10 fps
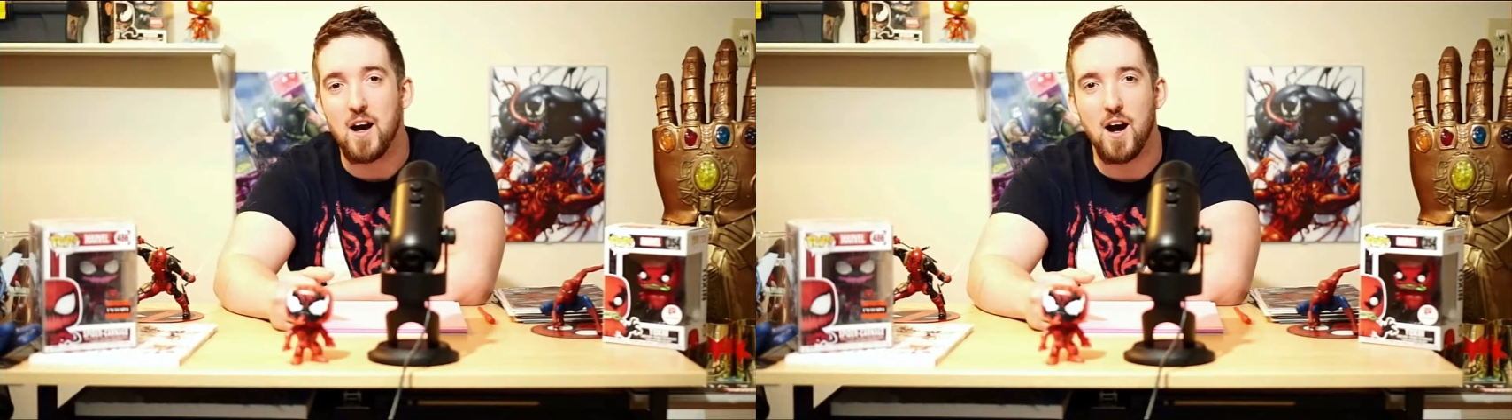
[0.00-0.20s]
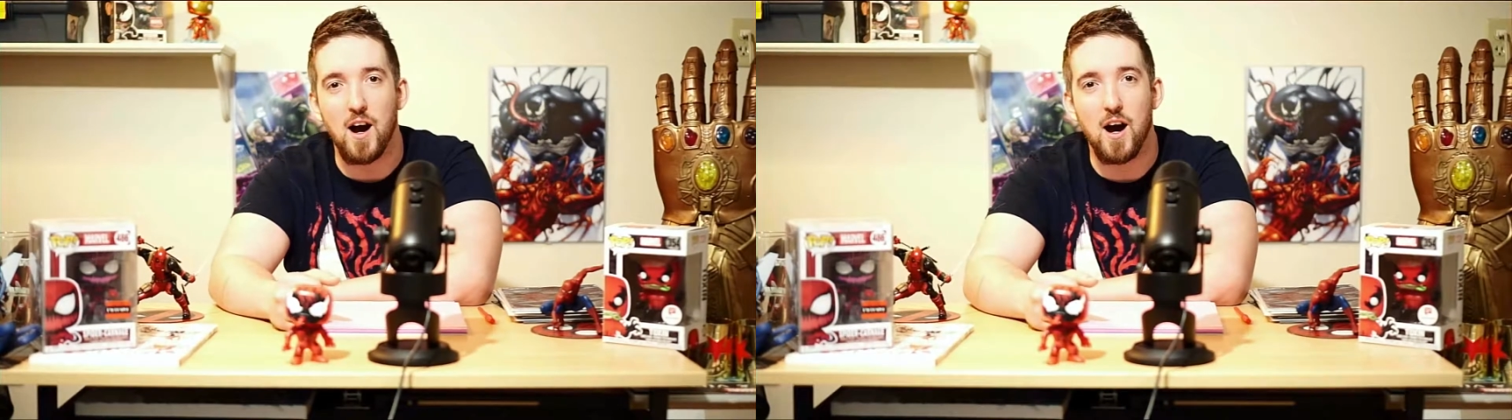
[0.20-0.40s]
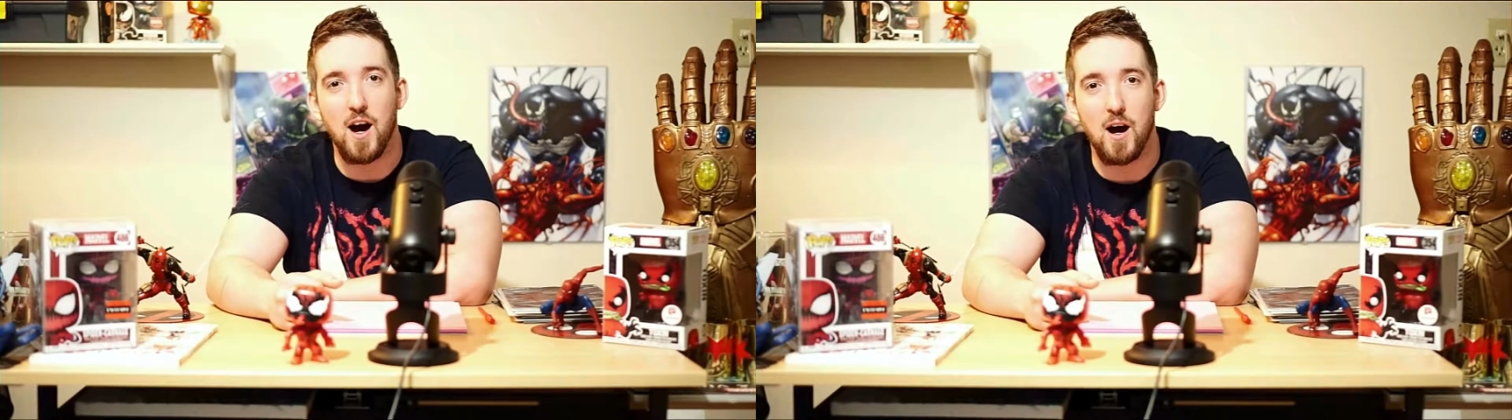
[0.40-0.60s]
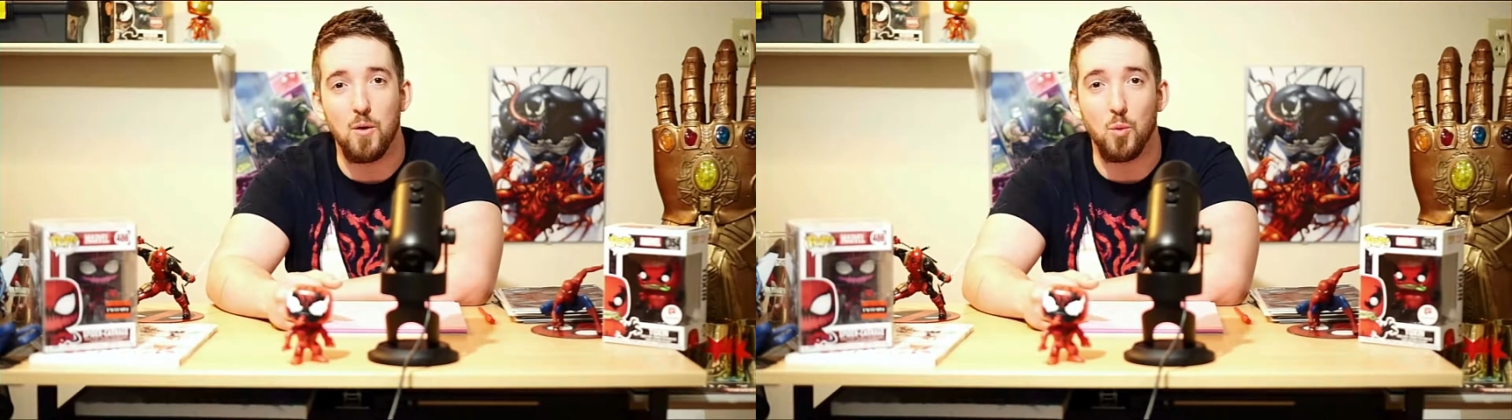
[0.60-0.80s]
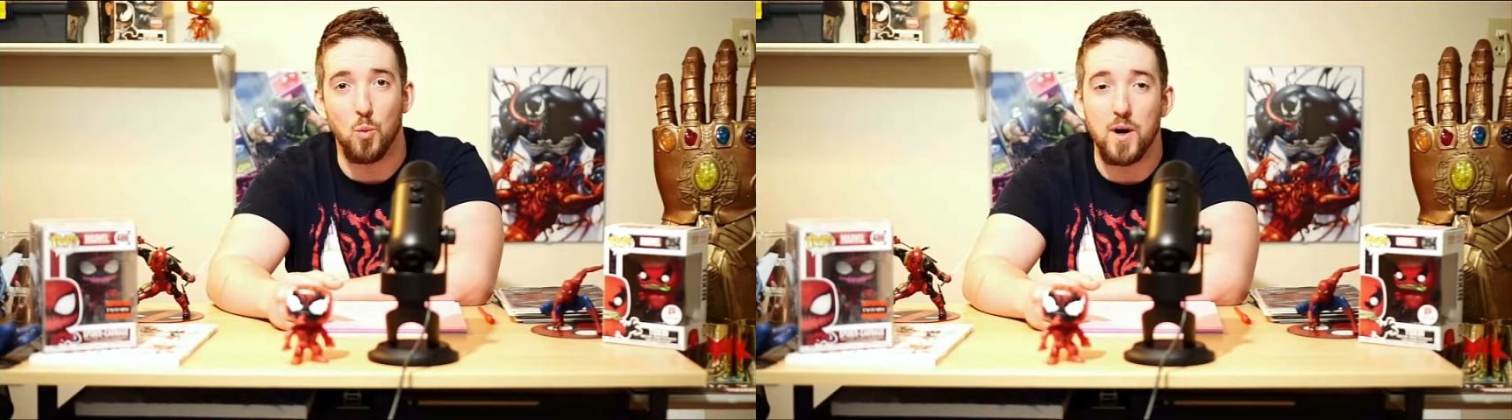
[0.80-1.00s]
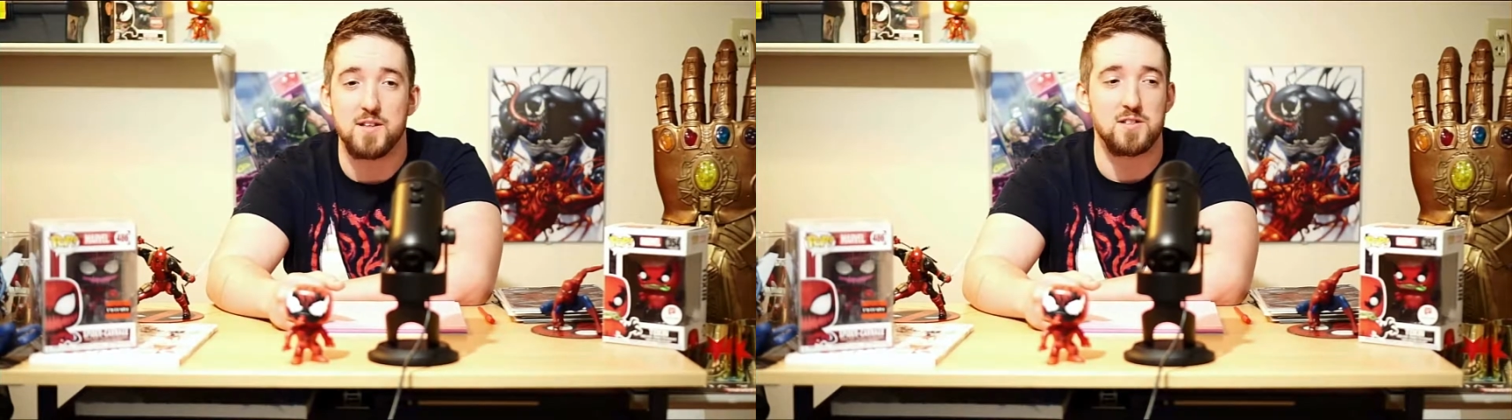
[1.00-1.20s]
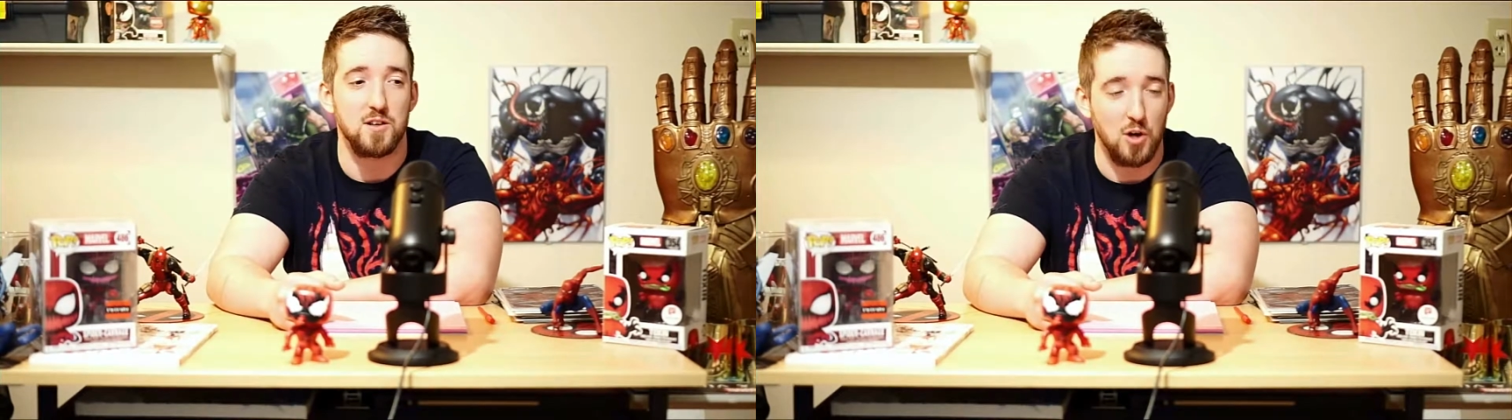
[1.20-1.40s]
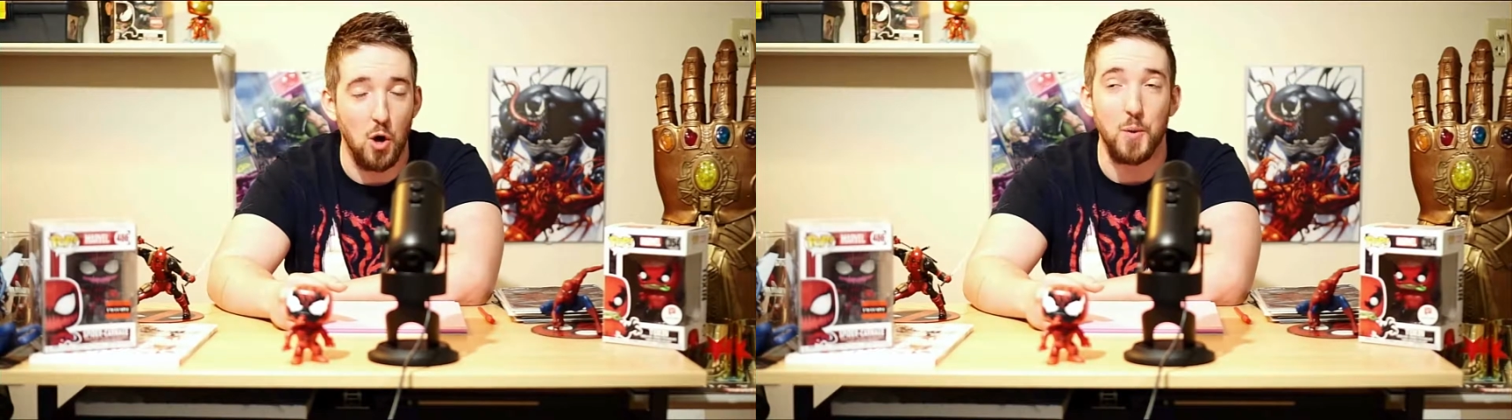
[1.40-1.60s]
What's
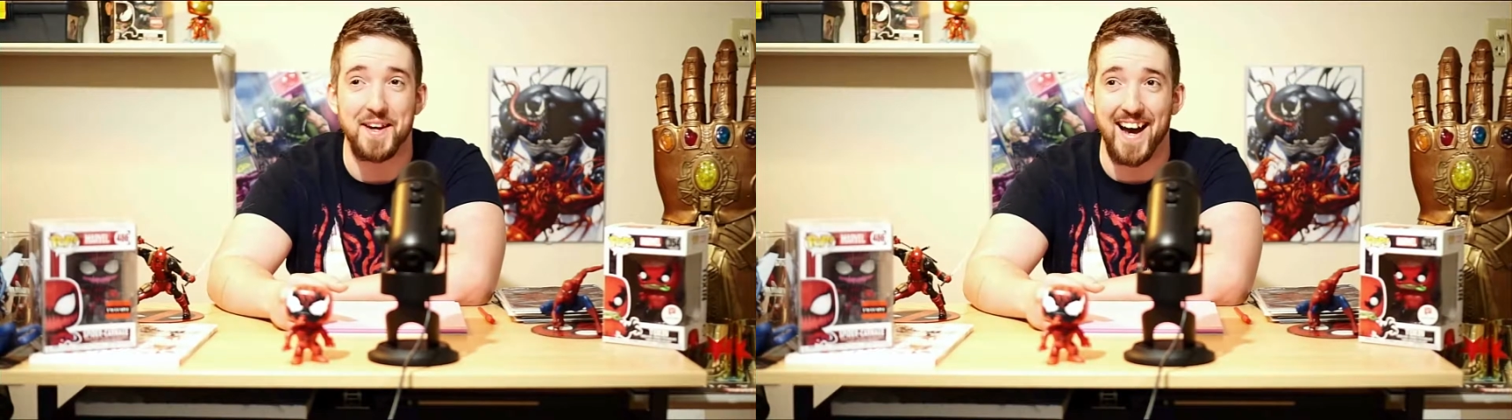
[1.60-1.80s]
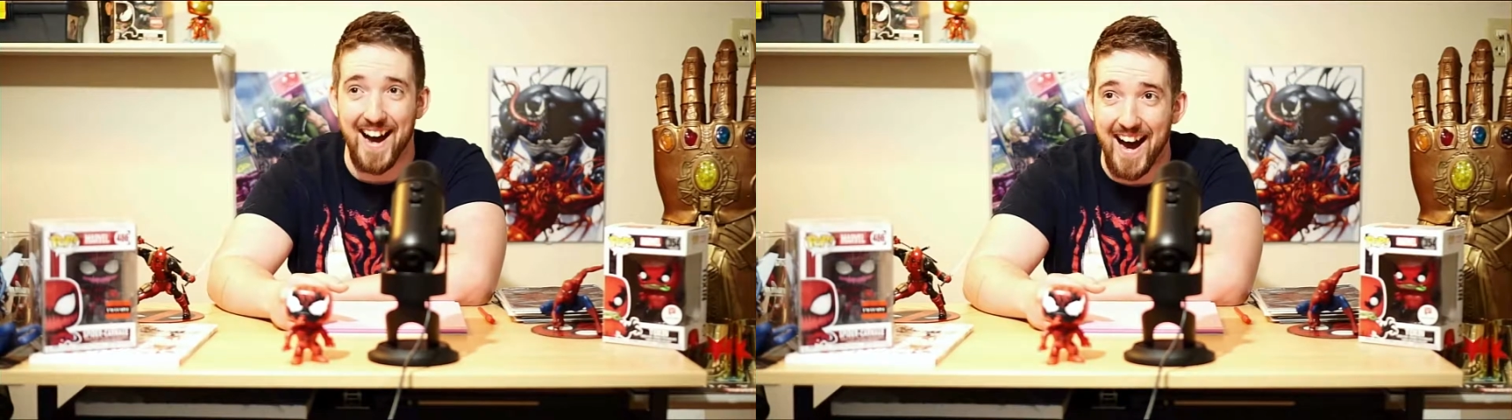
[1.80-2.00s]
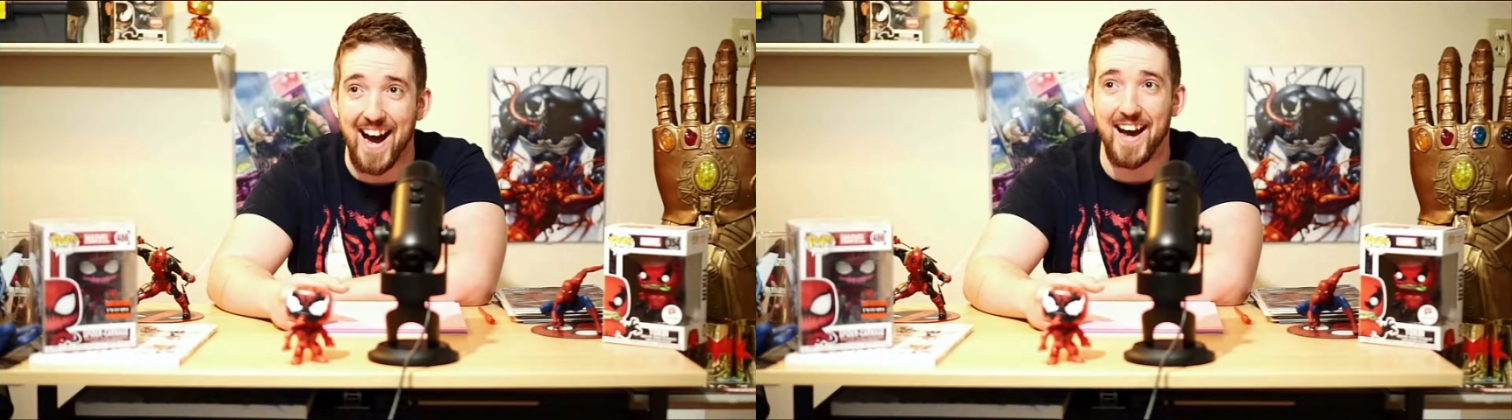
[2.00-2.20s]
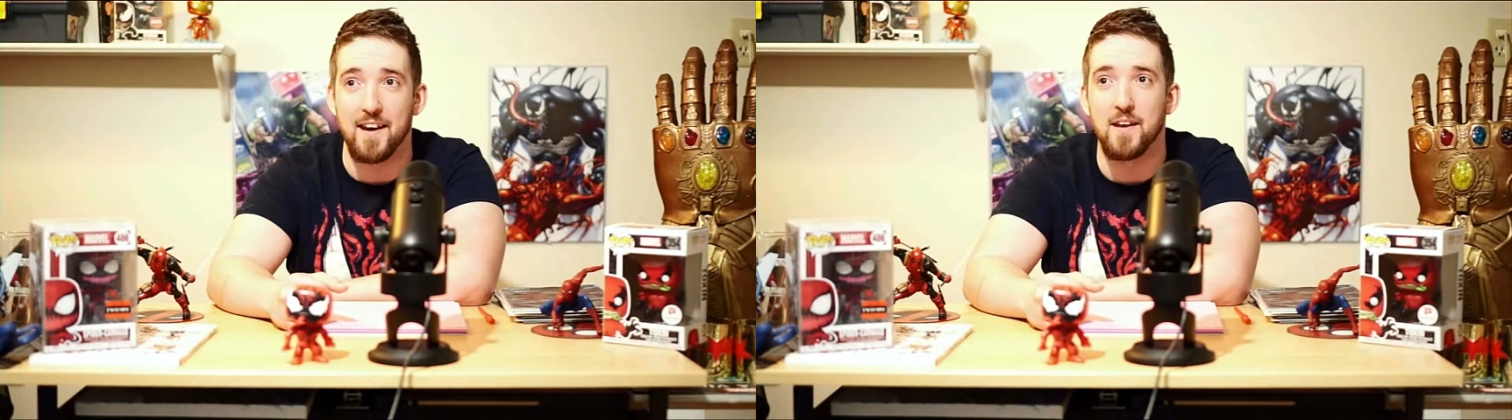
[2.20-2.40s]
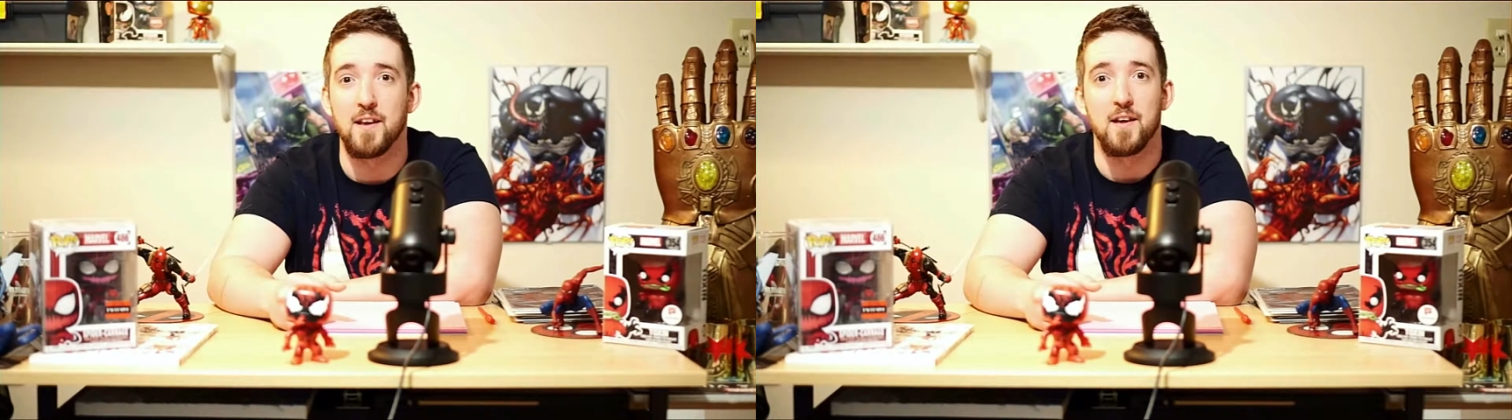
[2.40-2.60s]
going on?